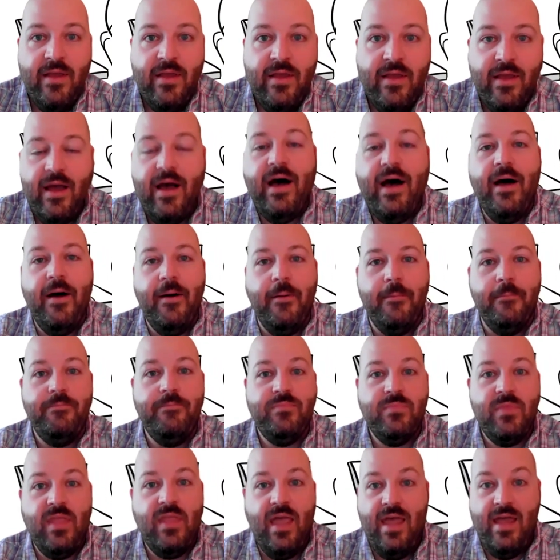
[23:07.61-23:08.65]
And
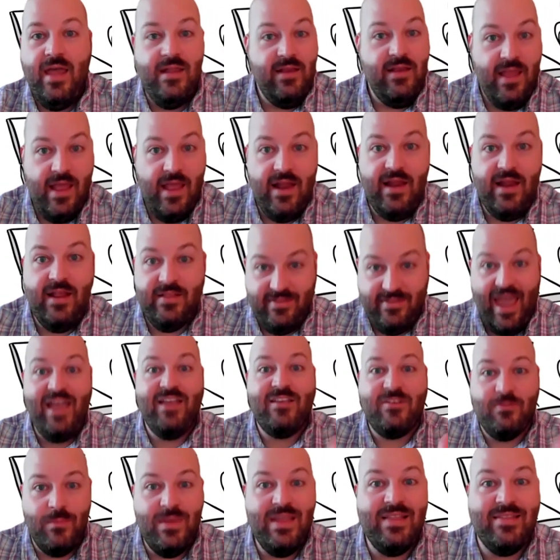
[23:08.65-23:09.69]
it
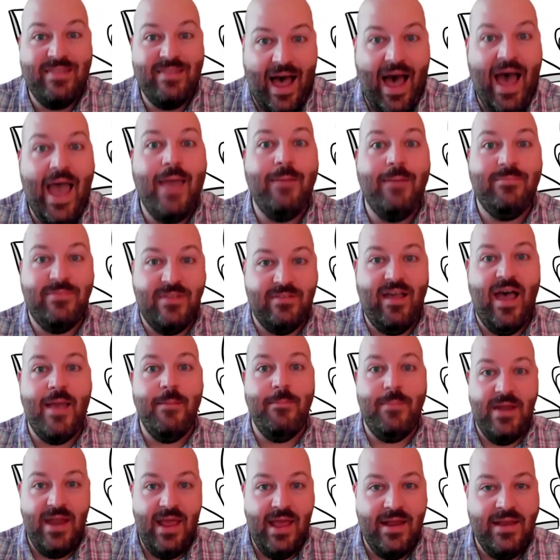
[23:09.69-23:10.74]
takes me time to type it
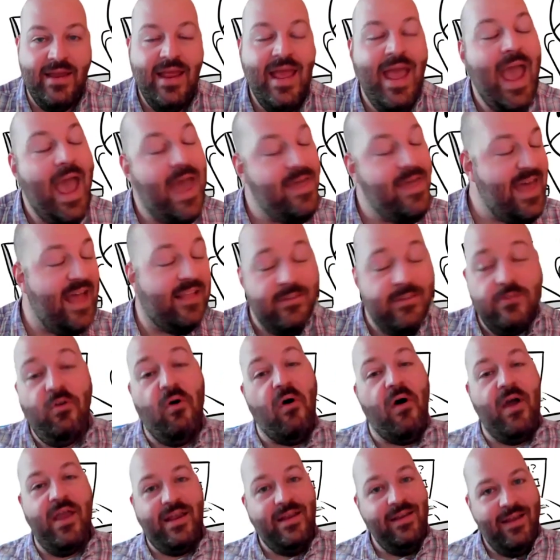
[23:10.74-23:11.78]
in. And that's
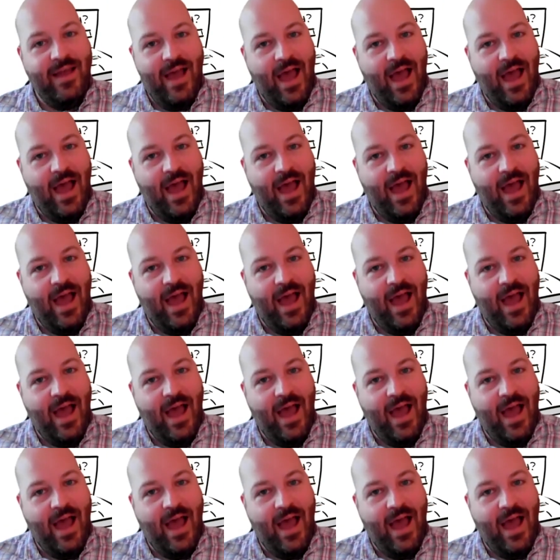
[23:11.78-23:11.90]
annoying.